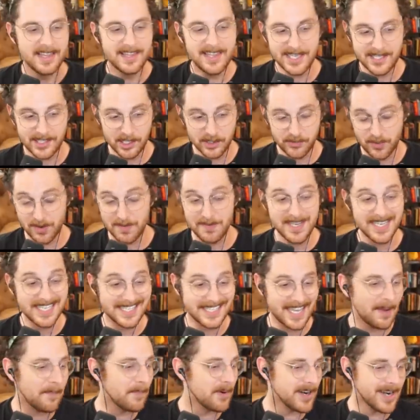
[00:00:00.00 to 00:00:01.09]
This is from
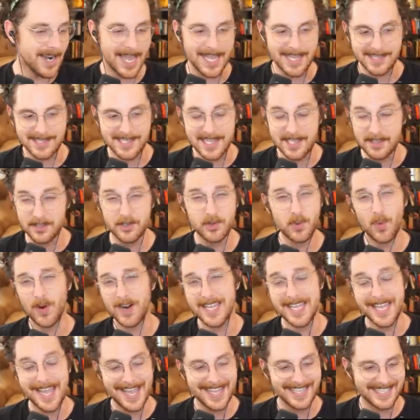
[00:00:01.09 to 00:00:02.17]
December 19th,
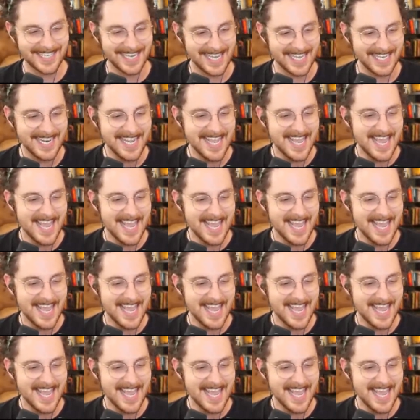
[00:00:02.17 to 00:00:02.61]
2018,